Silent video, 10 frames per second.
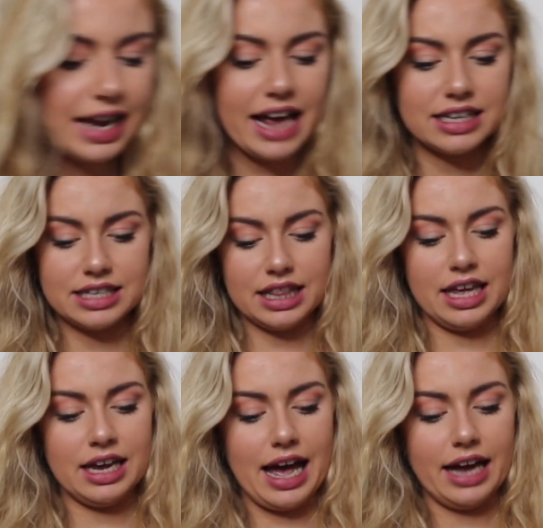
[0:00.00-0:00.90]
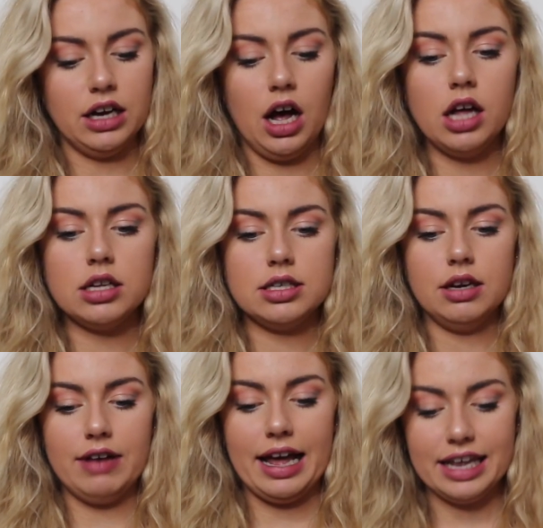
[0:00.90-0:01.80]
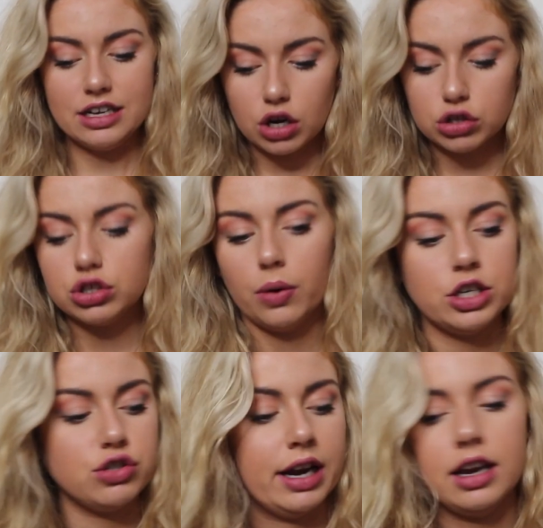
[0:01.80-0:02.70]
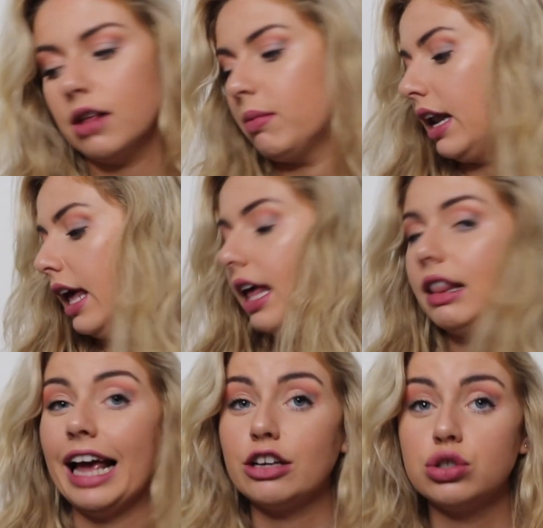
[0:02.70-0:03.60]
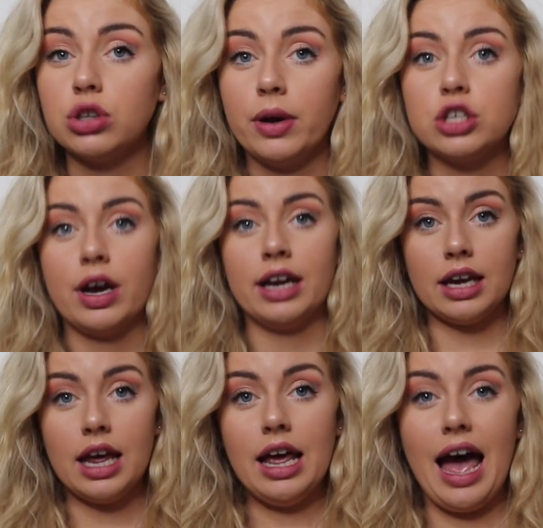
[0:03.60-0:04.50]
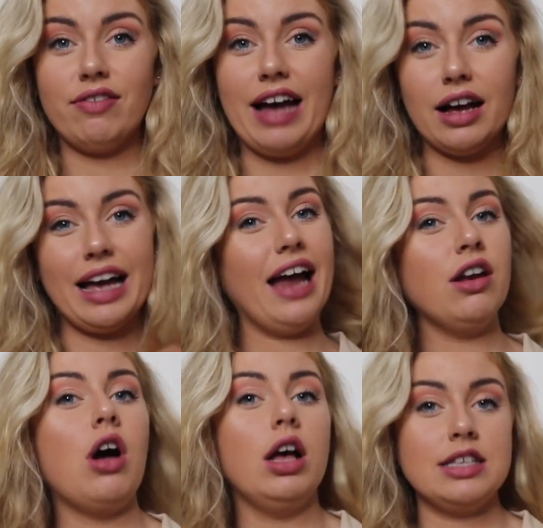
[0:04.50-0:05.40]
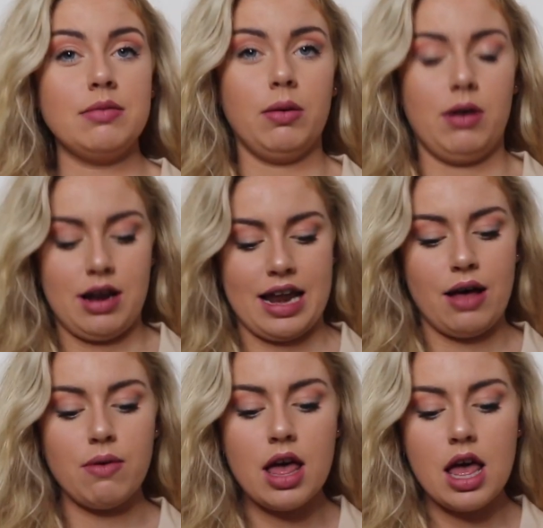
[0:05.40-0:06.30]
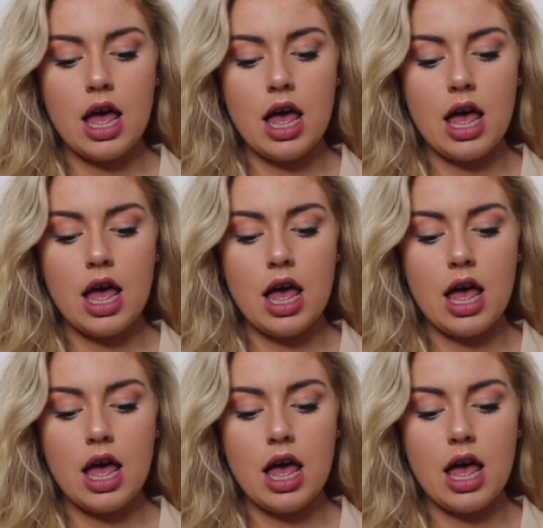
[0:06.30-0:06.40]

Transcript: next thing I got. Right, these are so in trend at the minute. Like, so in trend. I've got kind of got a similar one on now.